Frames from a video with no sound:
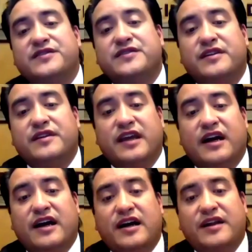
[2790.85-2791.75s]

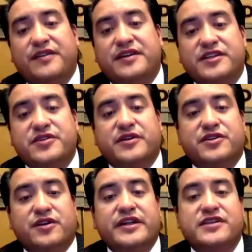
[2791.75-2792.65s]
the district
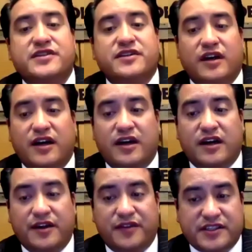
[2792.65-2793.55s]
attorneys,
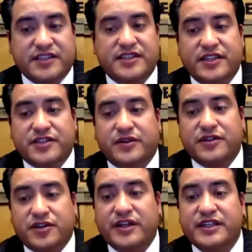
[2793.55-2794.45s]
the assistant district
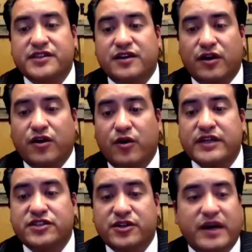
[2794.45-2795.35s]
attorneys are going
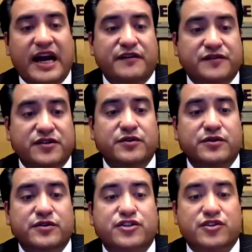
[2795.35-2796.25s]
to have to
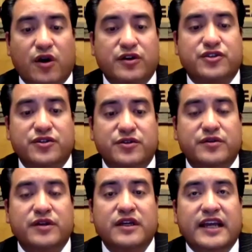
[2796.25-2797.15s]
start to,
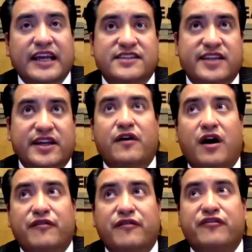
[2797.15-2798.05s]
instead of
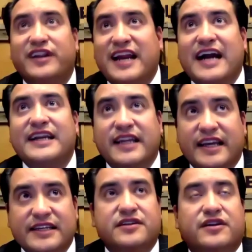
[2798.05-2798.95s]
offering 90
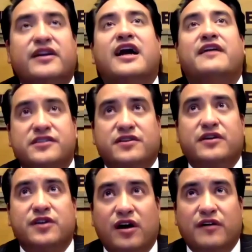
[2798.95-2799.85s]
days, they're going to have to start
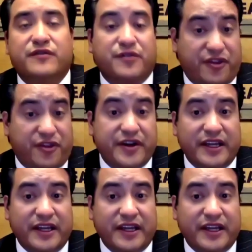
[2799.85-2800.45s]
to offer 30.